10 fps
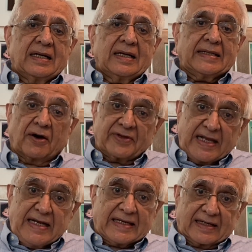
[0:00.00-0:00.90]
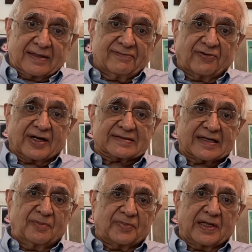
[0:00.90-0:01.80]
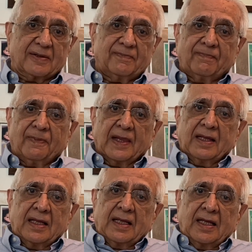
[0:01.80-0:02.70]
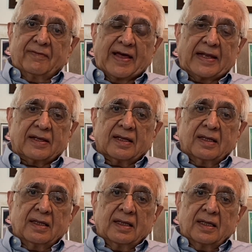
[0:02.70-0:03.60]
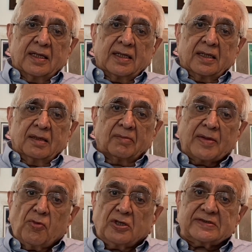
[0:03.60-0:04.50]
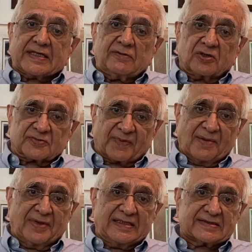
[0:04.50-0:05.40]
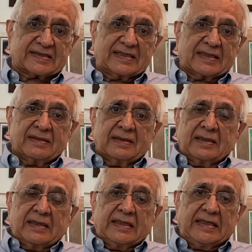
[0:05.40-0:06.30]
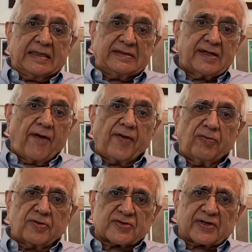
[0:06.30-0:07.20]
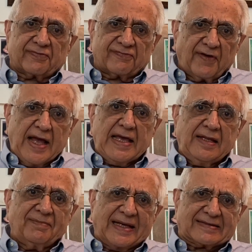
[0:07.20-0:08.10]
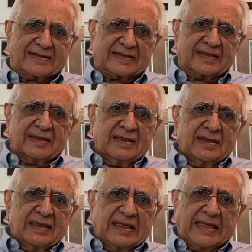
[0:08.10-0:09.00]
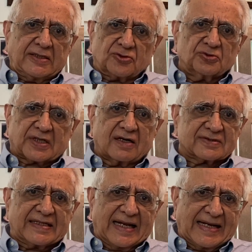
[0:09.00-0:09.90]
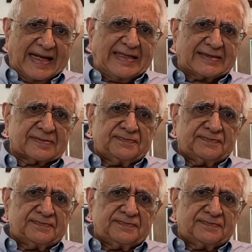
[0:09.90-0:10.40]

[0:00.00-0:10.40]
Now in India, for example, when Manmohan Singh was Prime Minister, he introduced a fine method in 2008